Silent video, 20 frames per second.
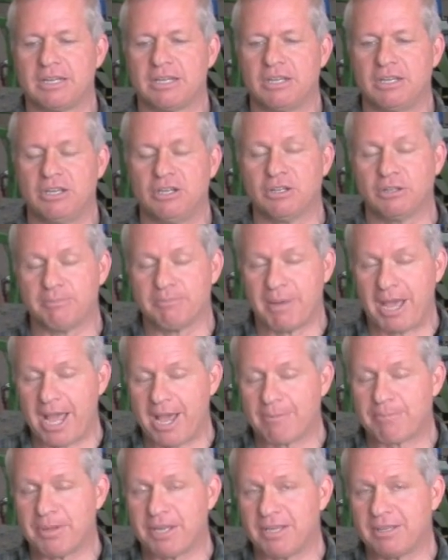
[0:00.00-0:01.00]
yield
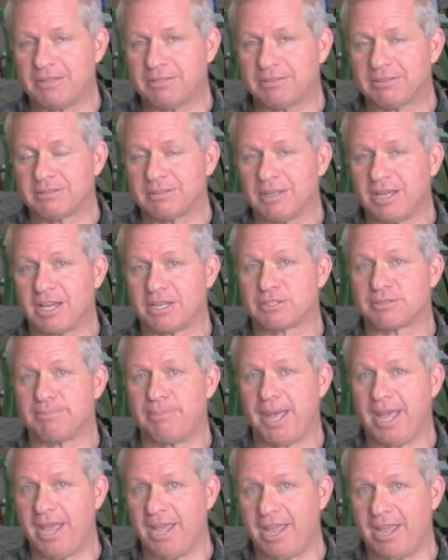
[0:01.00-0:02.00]
mapping has
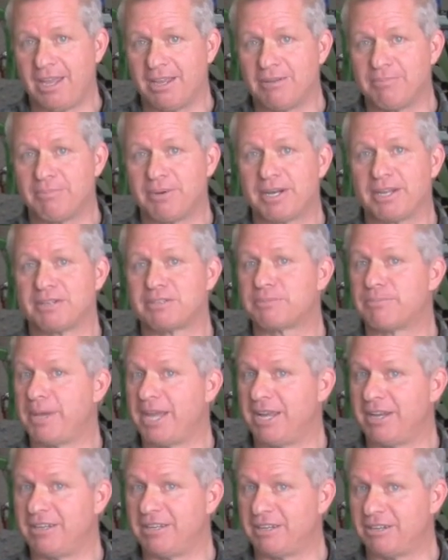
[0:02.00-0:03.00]
paid, but it's
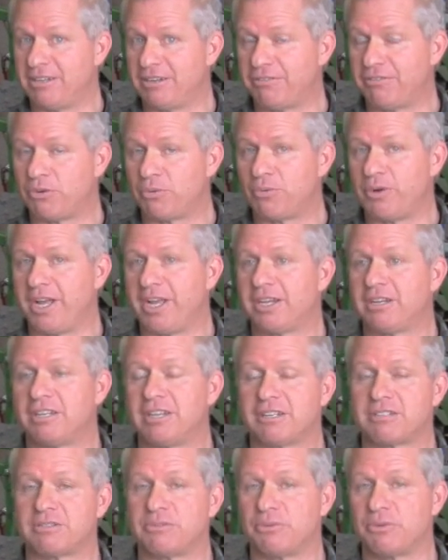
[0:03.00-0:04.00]
paid in a different way. It
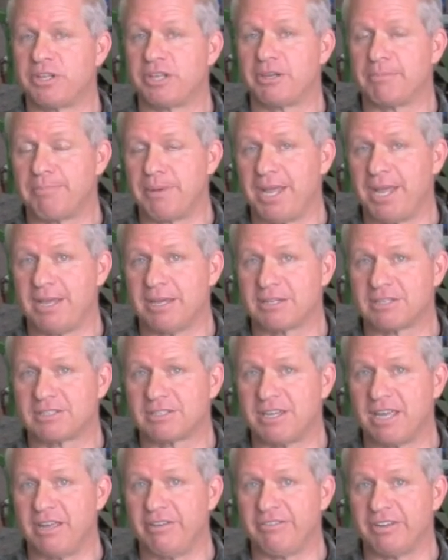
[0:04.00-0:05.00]
doesn't really pay in
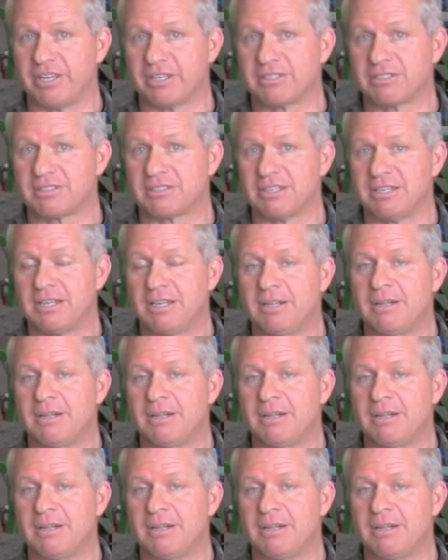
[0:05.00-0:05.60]
savings.